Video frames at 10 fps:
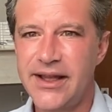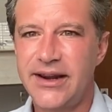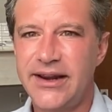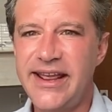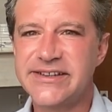
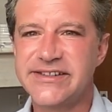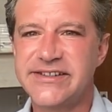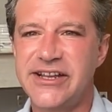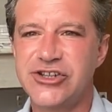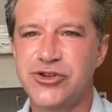Let's
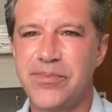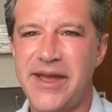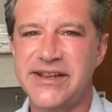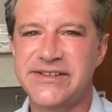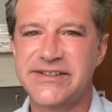touch
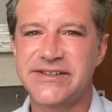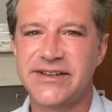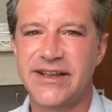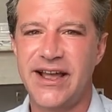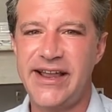base
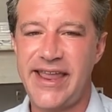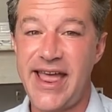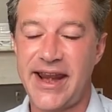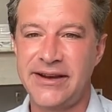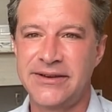
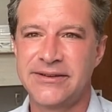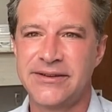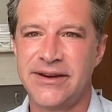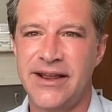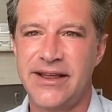again
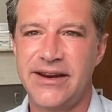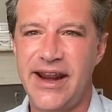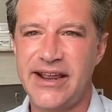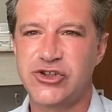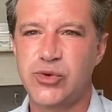
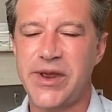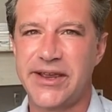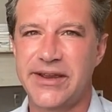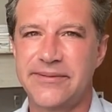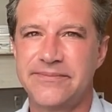next
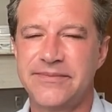week.